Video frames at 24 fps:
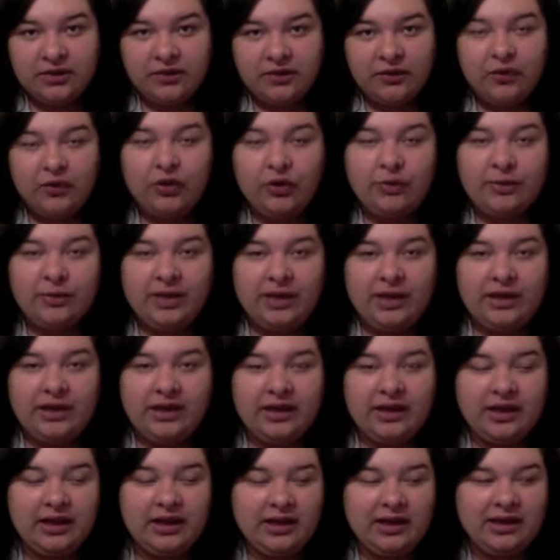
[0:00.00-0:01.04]
for me,
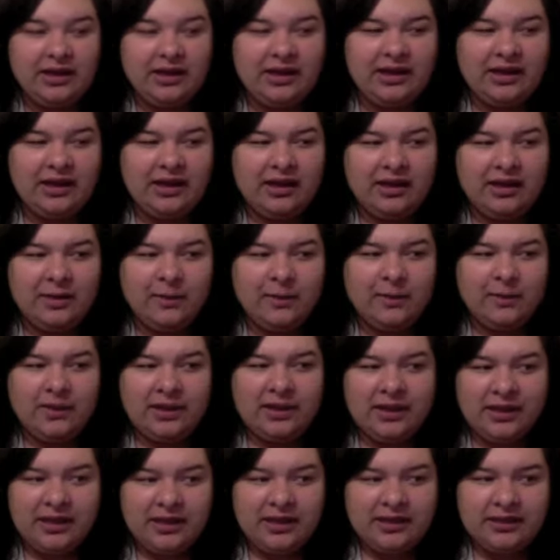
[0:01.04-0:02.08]
and it kind of
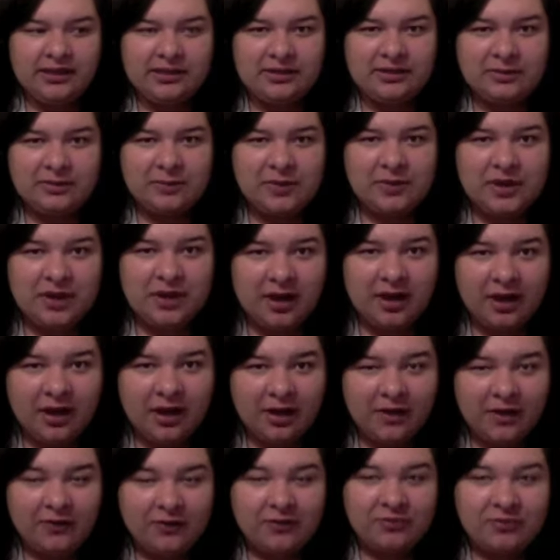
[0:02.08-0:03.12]
pissed me
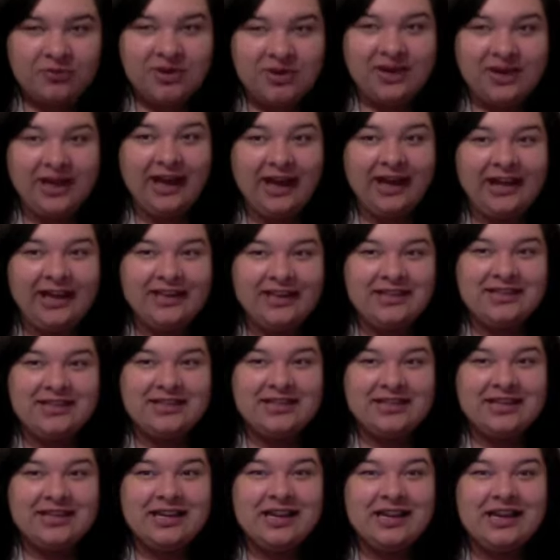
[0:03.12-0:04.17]
off because
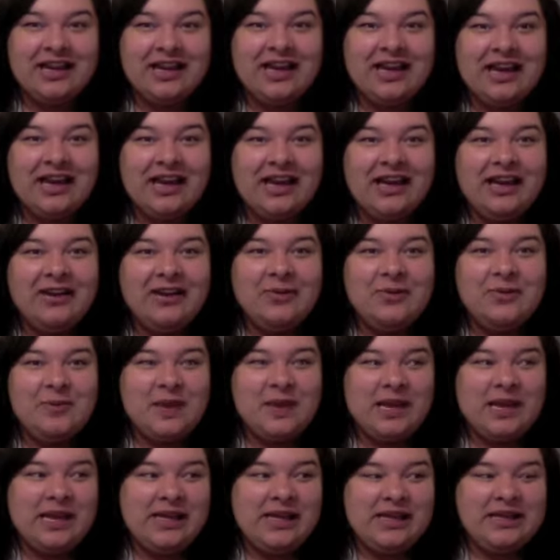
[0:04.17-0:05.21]
I had
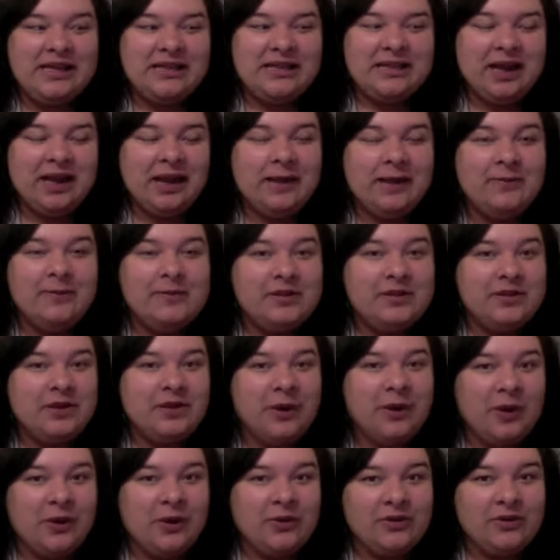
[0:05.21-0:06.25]
made the time to
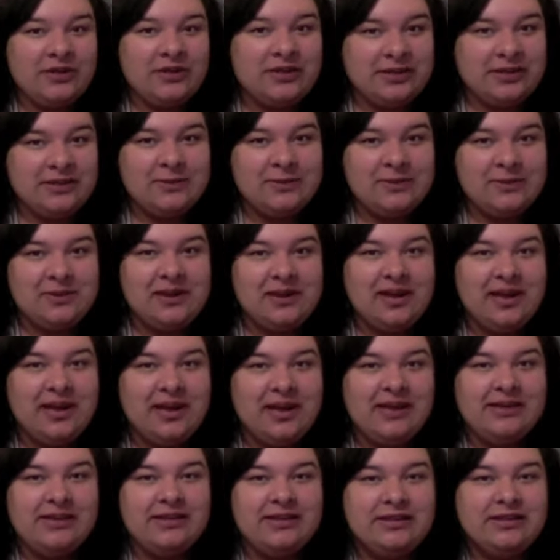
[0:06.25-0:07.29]
go to this
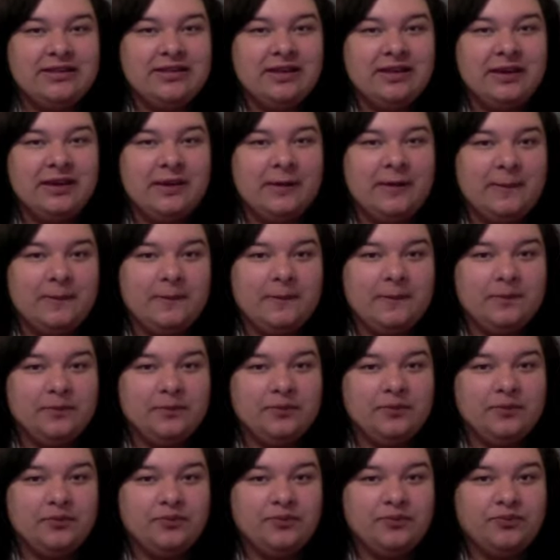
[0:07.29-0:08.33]
place, um,
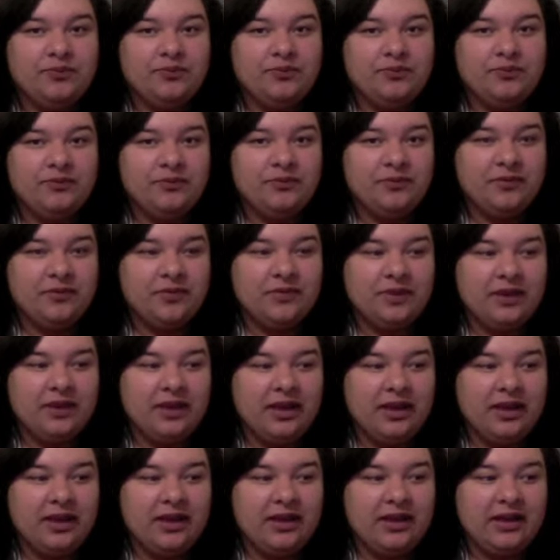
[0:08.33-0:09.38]

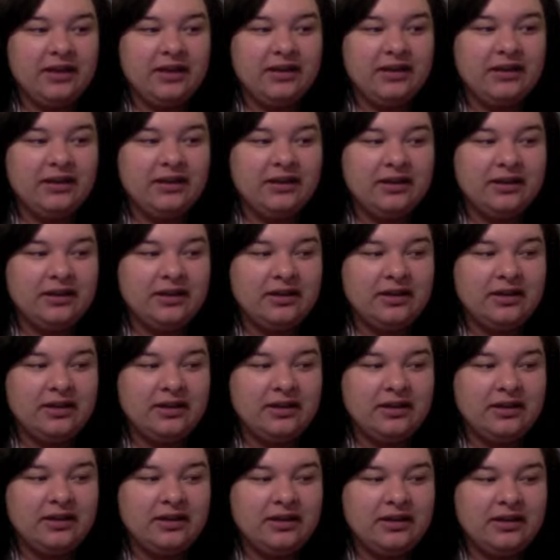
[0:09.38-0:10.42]
and
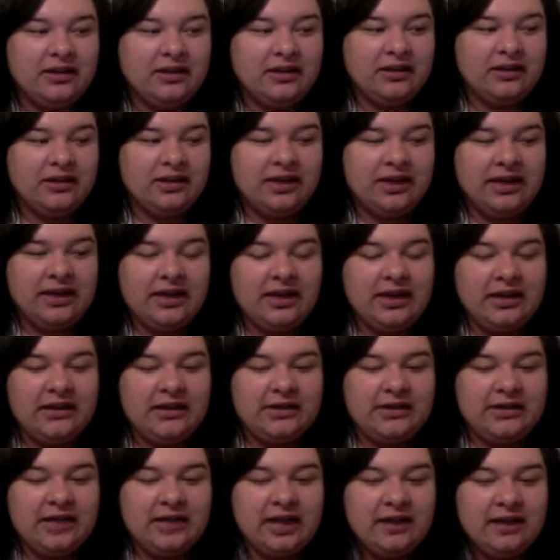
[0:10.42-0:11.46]
they didn't
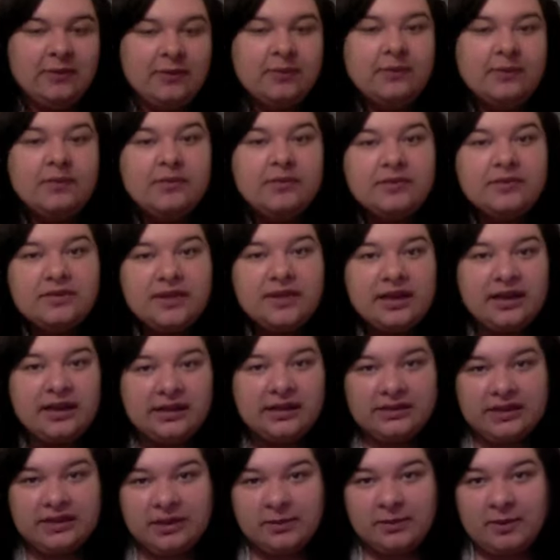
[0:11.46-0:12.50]
take they
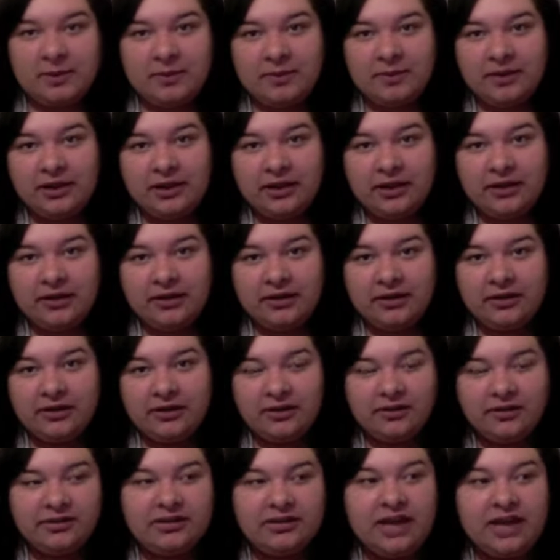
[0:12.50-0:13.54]
didn't take my blood.
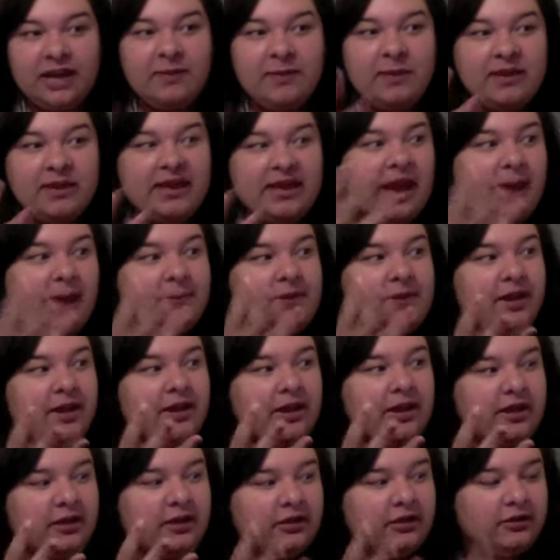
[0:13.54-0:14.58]
Take my damn
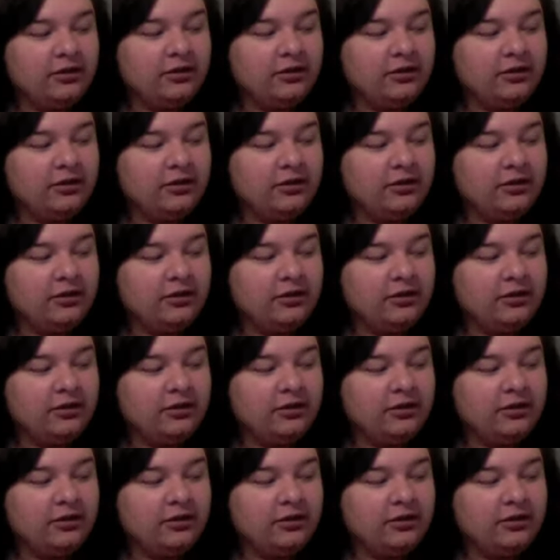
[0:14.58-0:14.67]
blood,